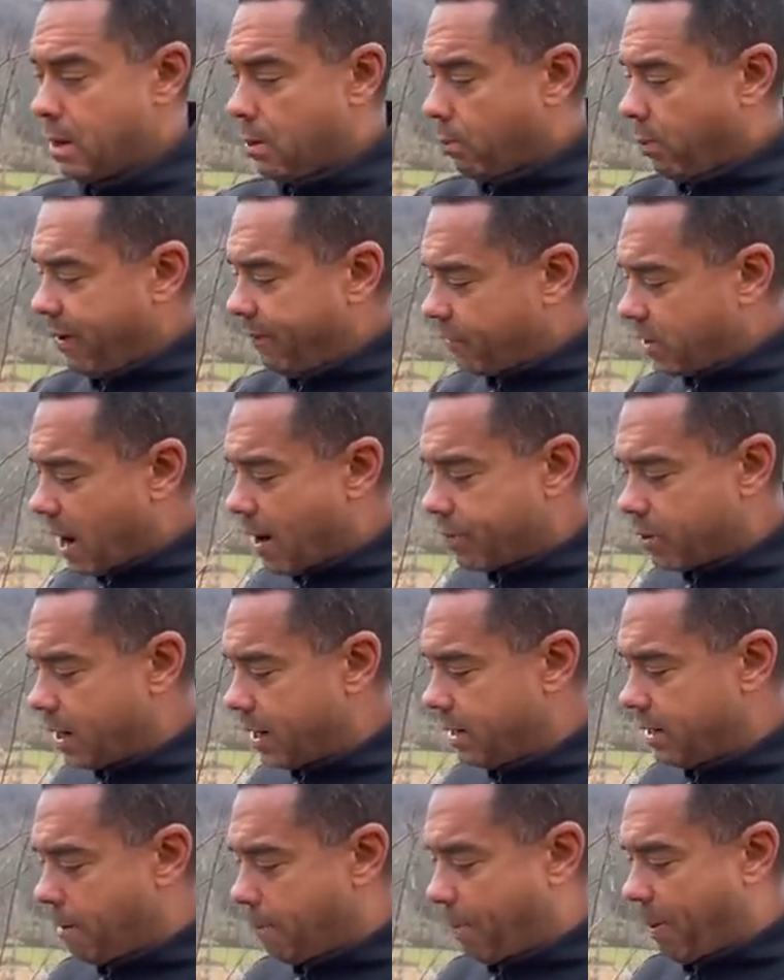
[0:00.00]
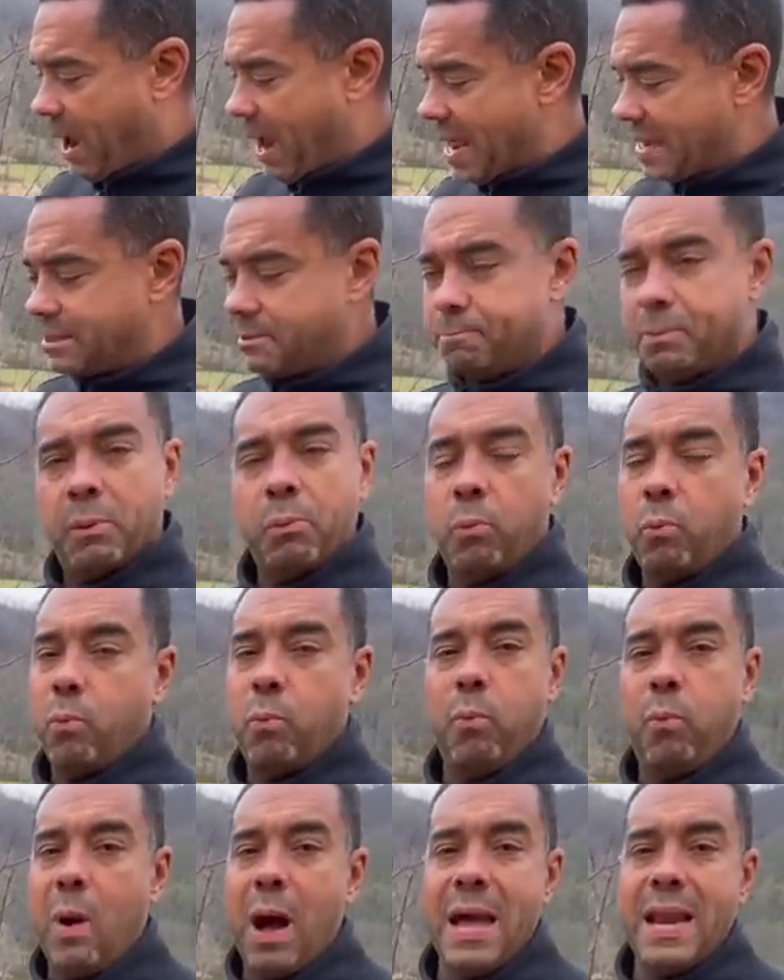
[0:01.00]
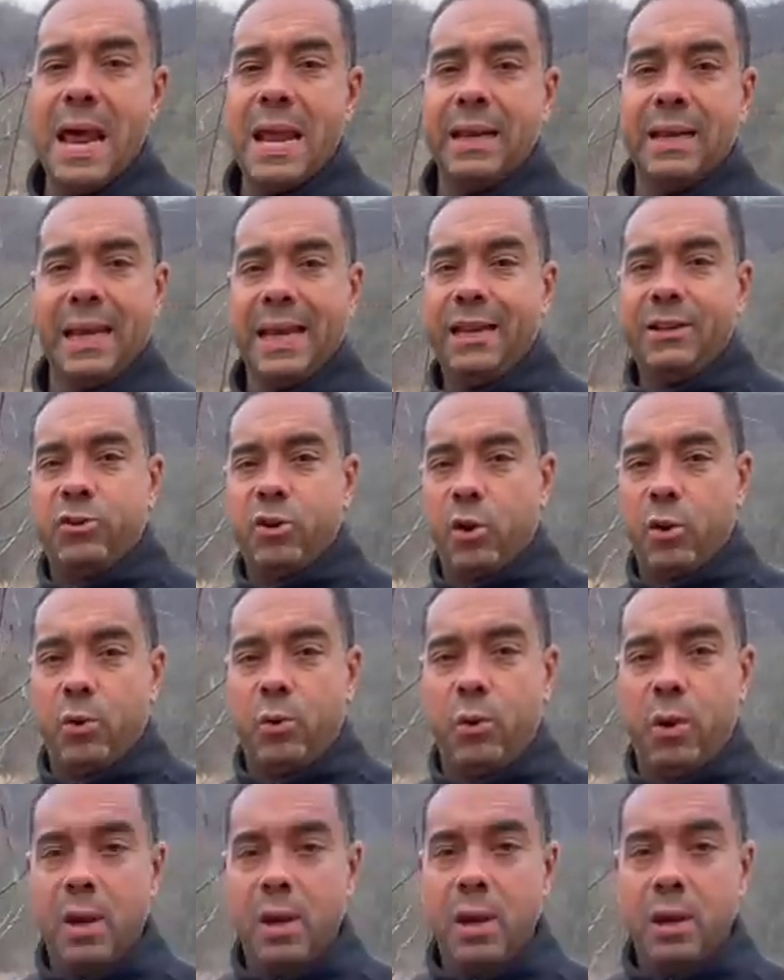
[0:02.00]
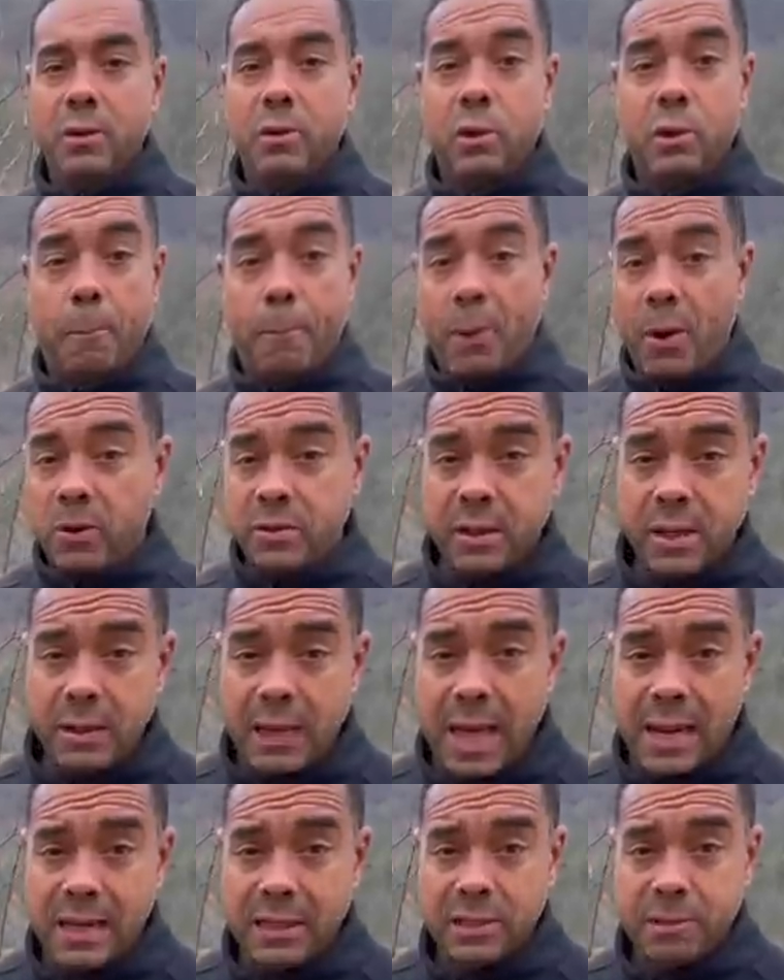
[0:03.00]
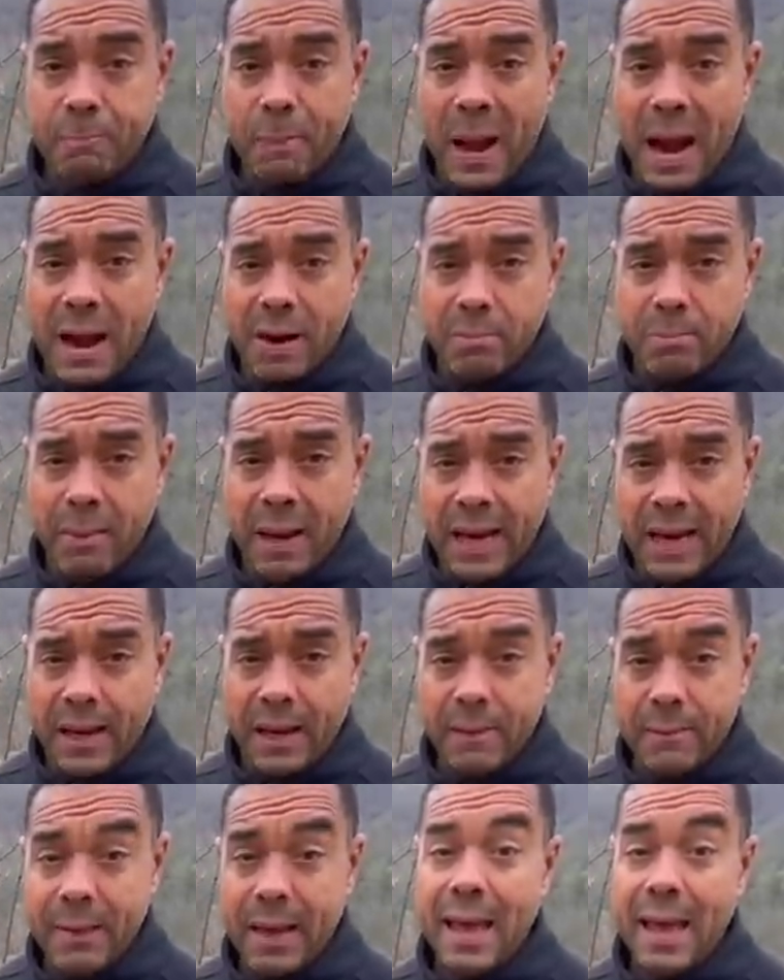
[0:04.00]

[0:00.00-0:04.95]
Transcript: We've covered it in the past, but why not lead you to the person that inspired me?